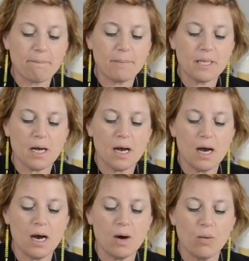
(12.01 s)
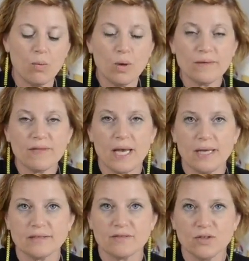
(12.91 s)
But one of the
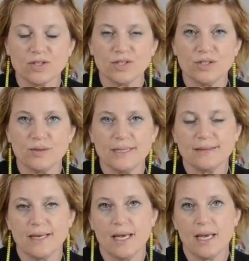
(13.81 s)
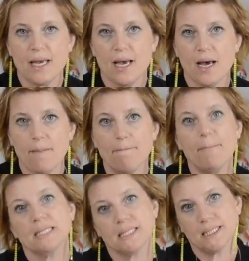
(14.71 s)
cakes I've got to do is a
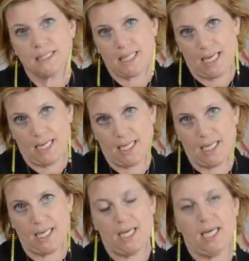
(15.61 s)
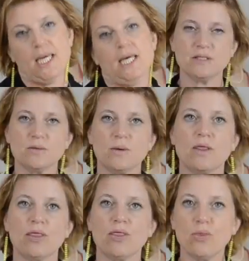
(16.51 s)
bust cake. So I
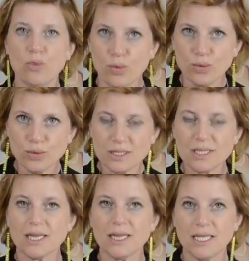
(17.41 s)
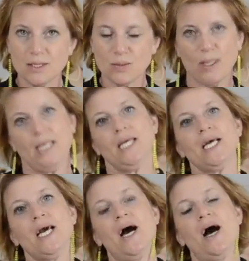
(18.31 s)
thought this week
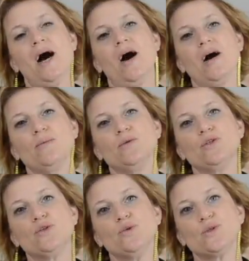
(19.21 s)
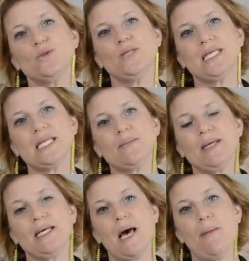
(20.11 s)
I would talk to you a little
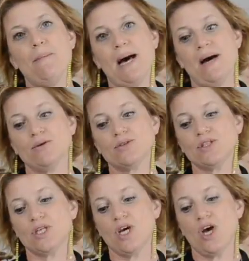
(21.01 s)
bit about